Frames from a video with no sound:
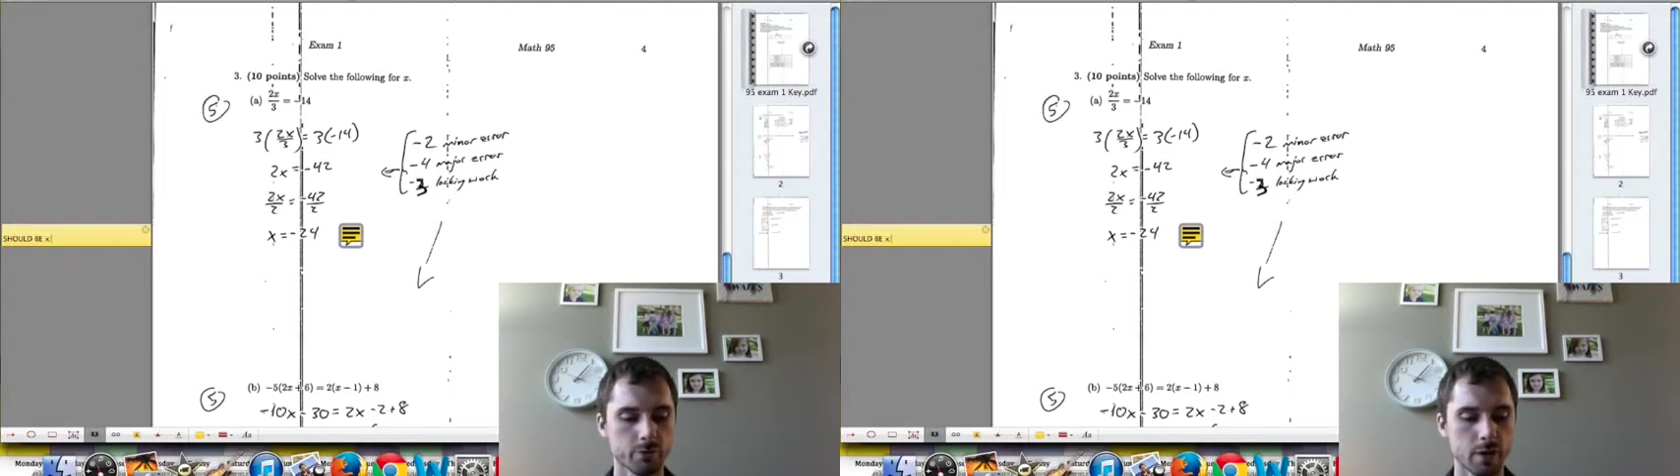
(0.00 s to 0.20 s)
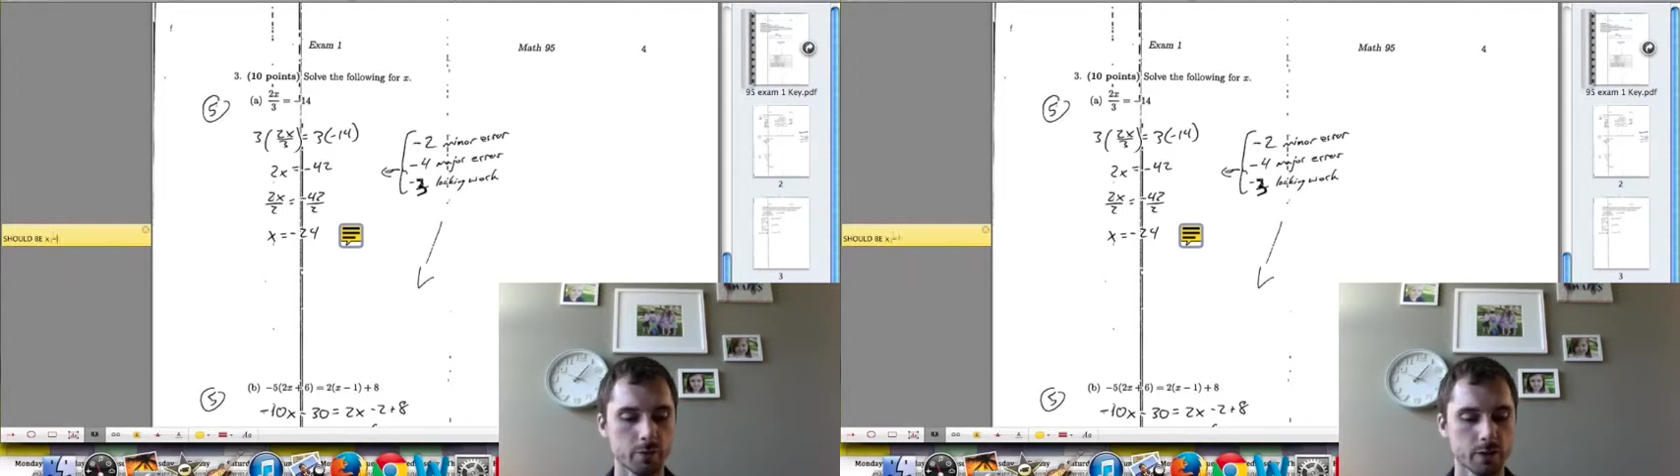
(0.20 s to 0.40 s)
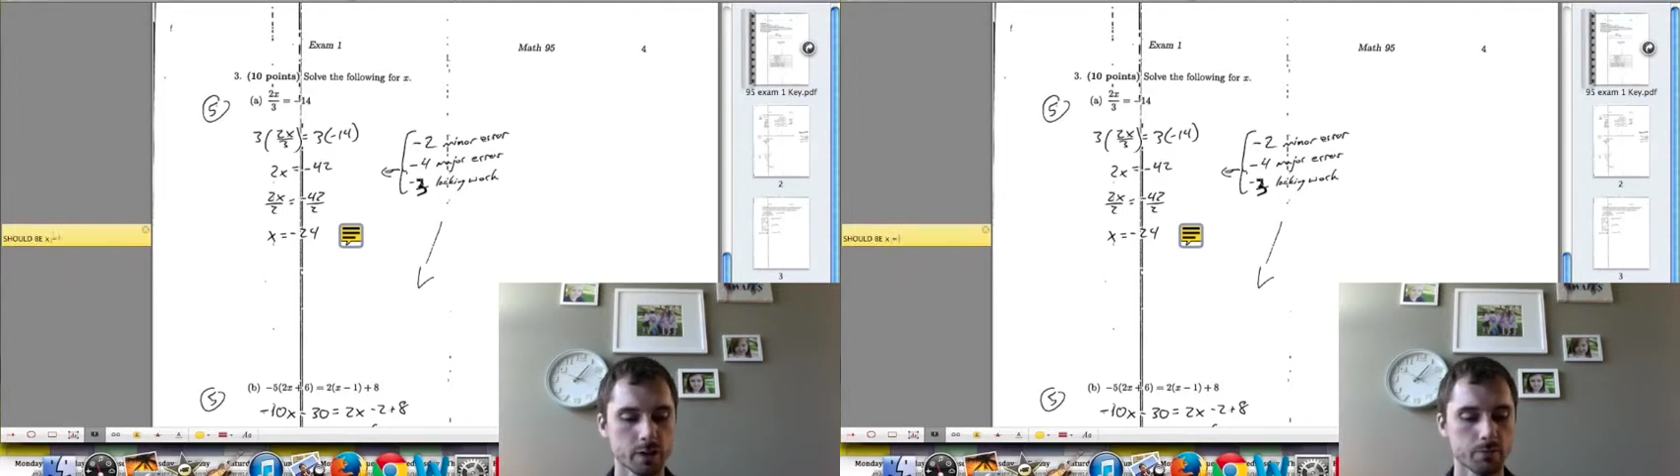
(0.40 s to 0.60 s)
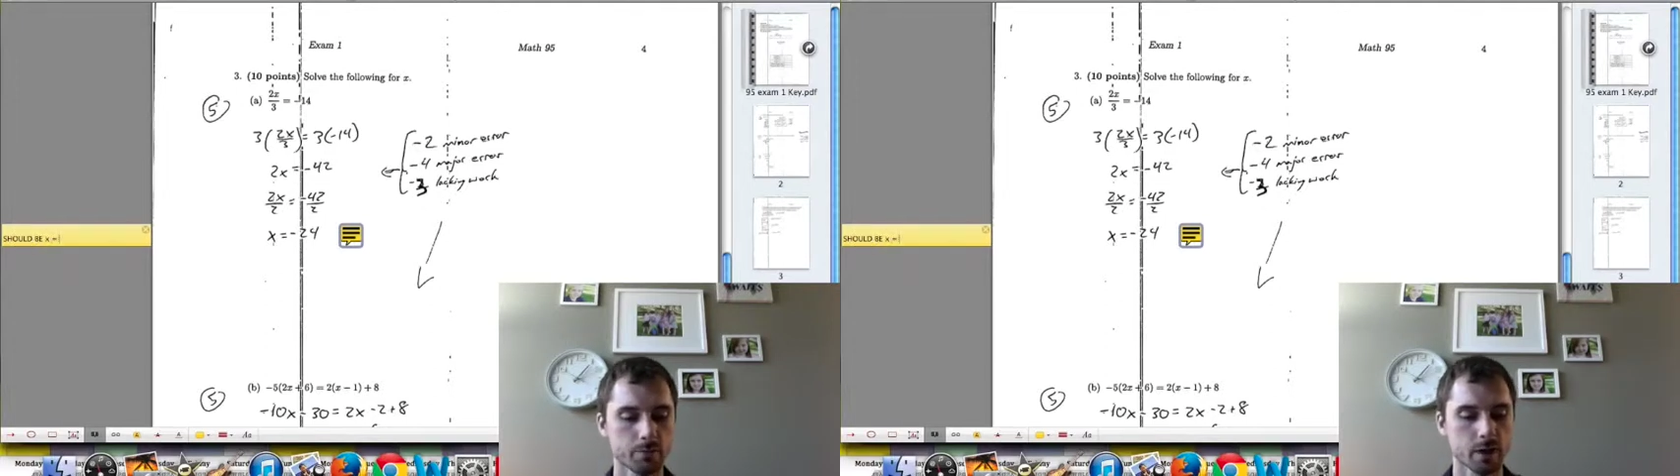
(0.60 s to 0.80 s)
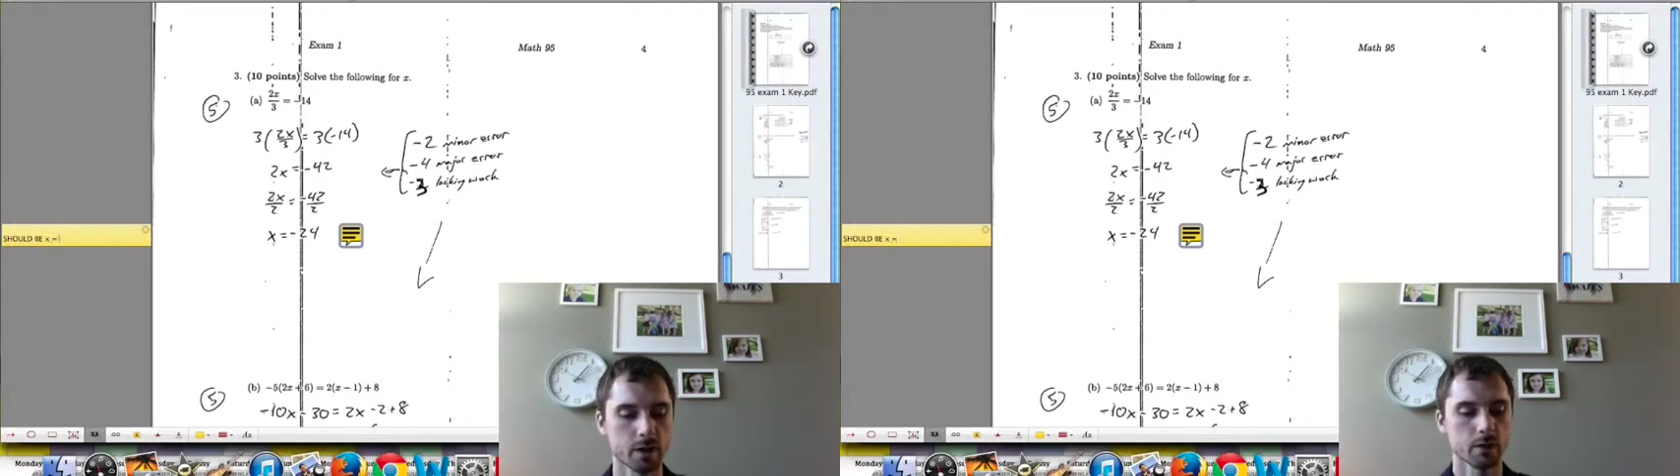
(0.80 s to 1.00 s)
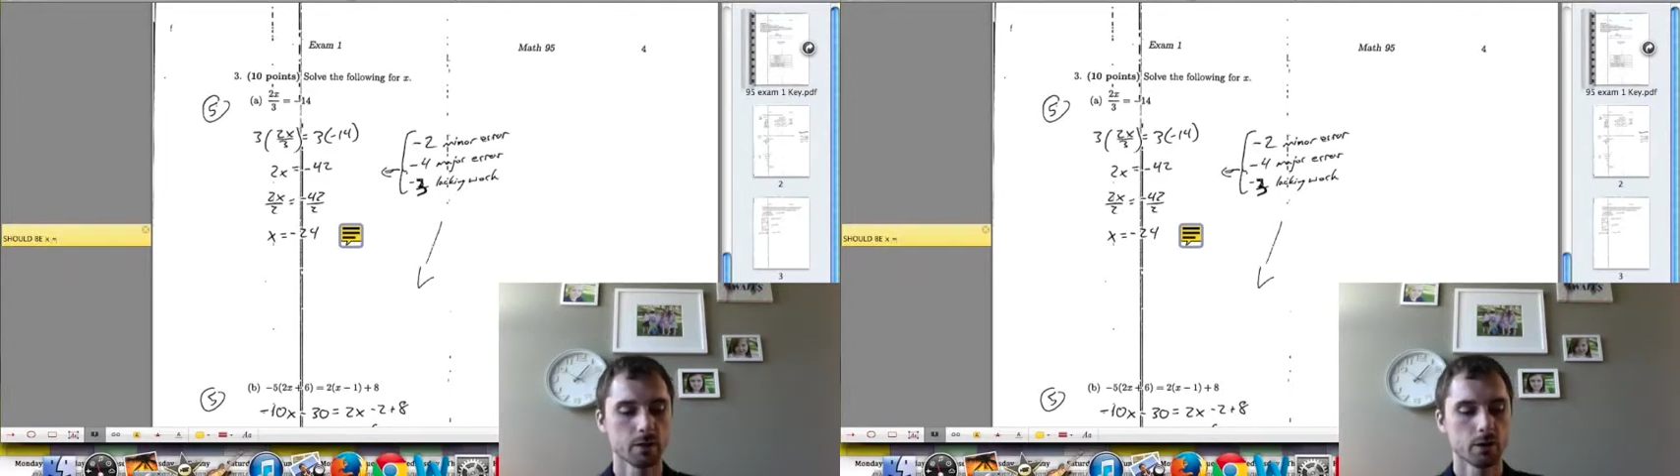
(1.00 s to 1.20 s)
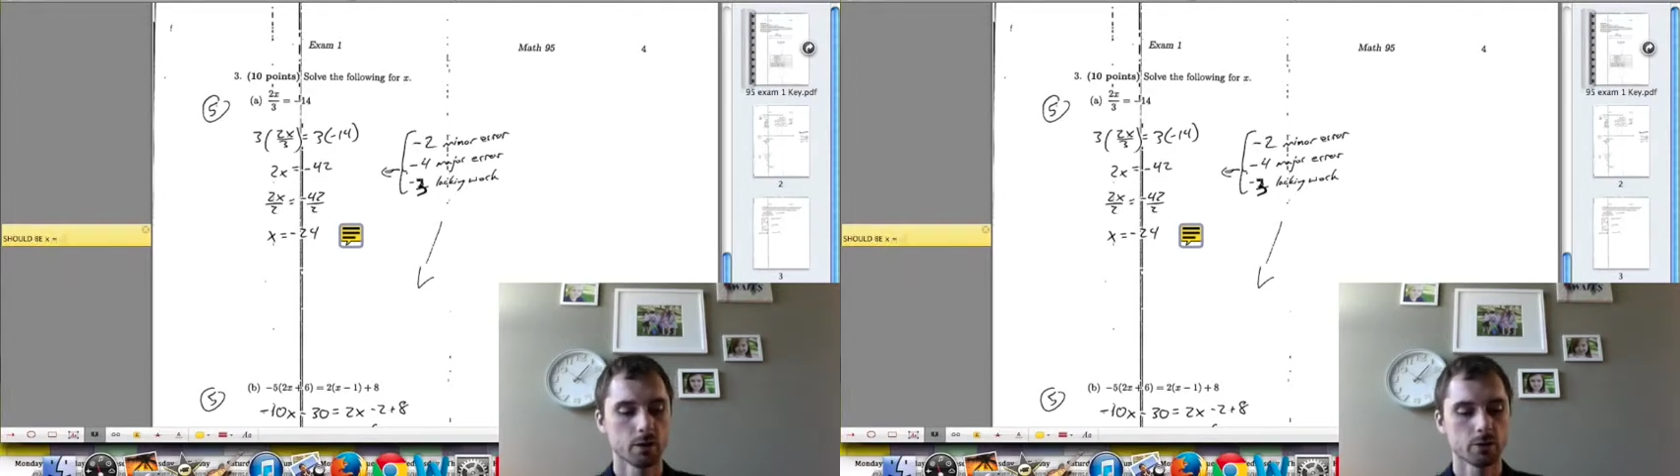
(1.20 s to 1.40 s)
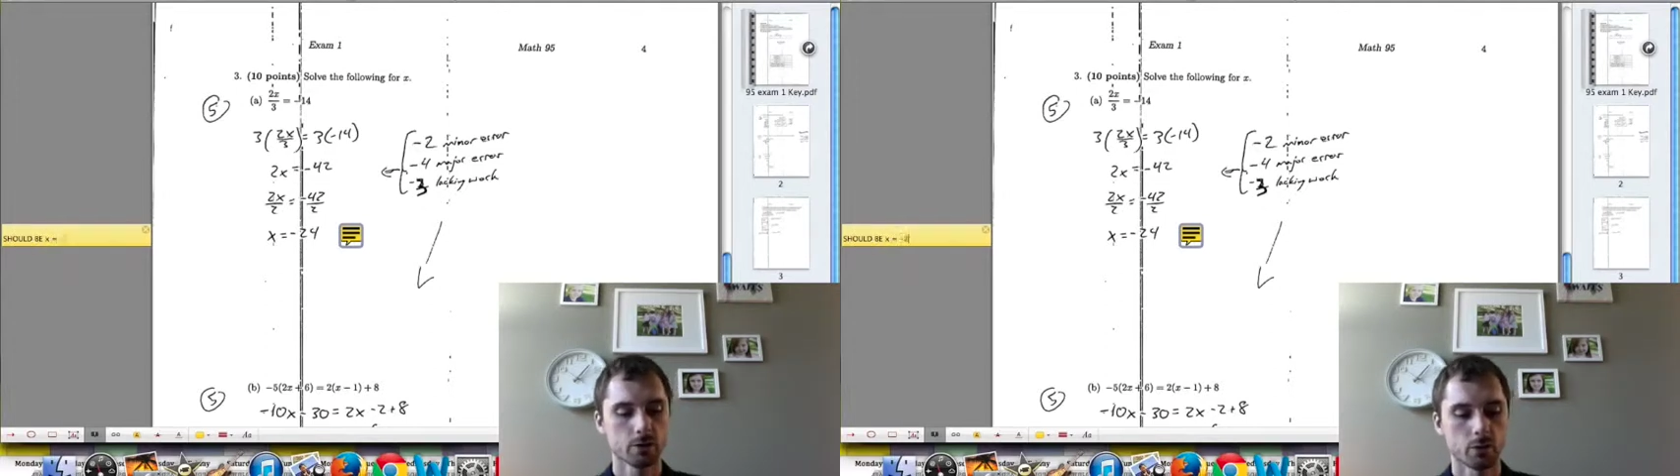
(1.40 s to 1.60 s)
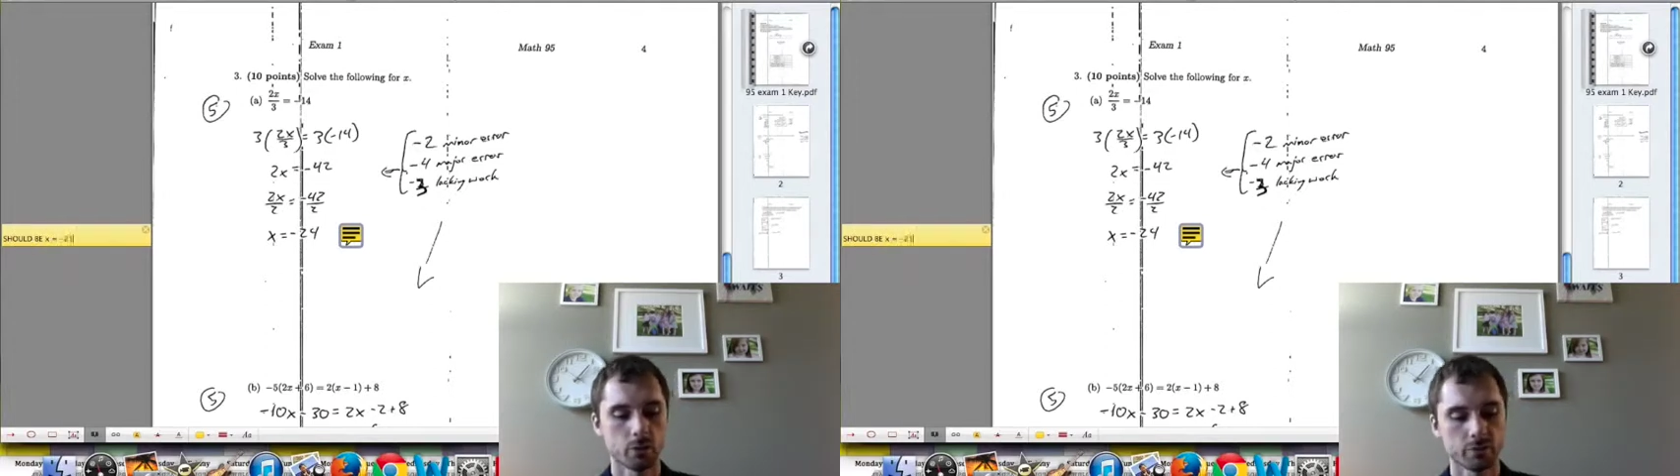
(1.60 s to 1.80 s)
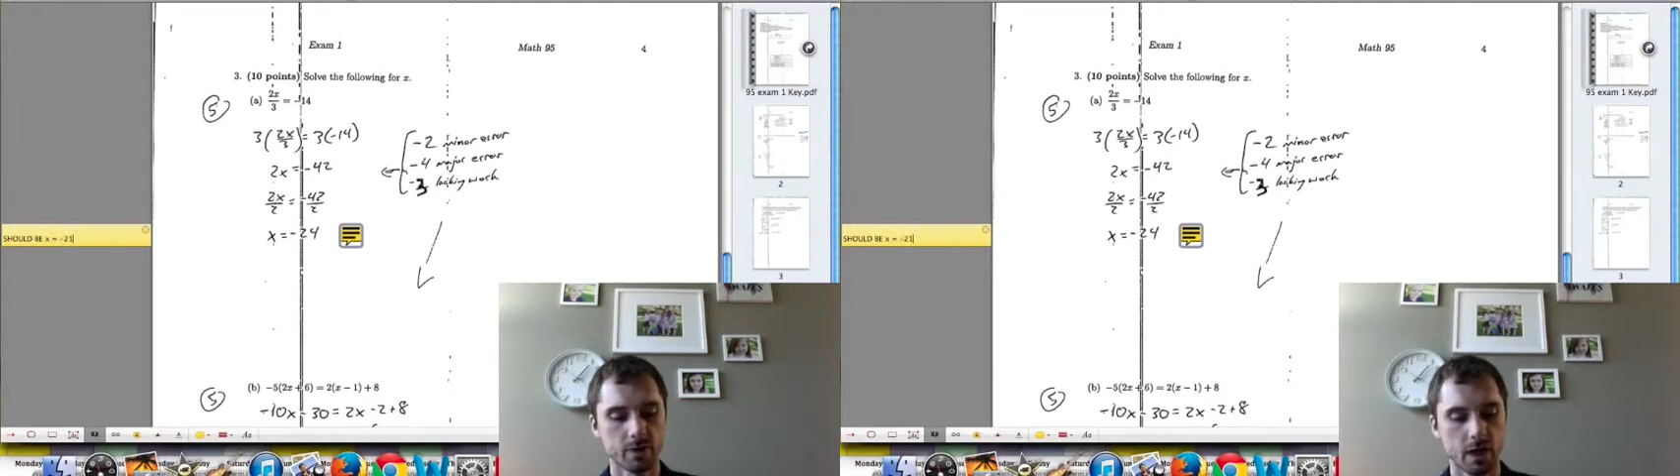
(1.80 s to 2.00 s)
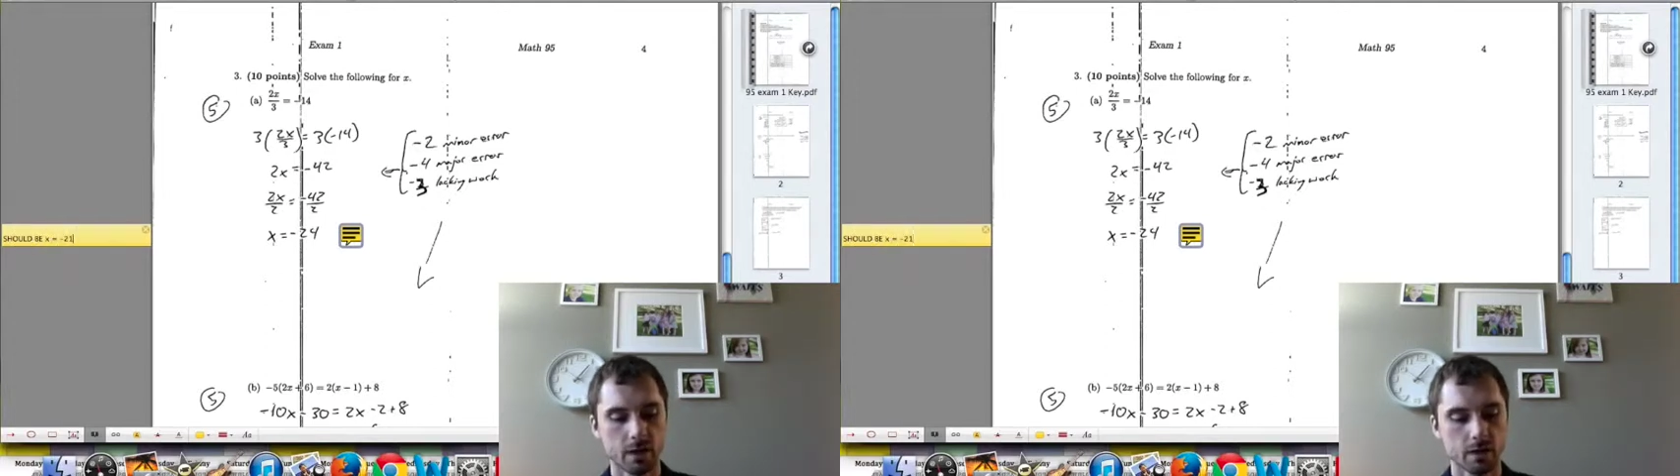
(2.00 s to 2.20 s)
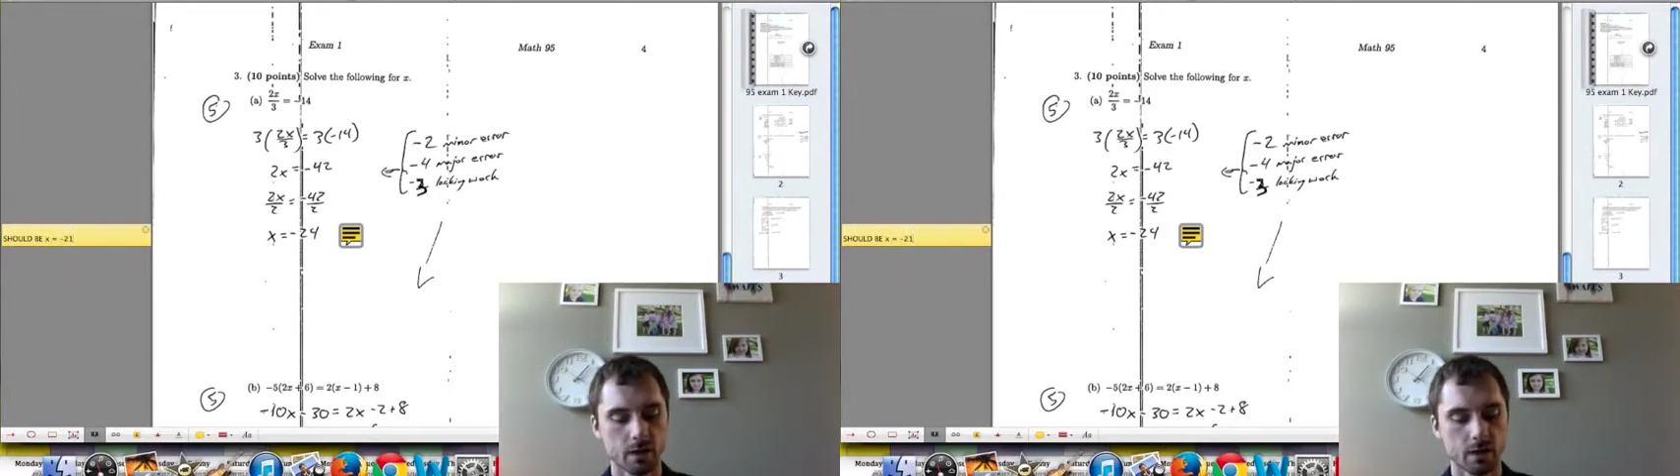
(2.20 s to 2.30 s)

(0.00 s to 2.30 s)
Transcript: property. So we've got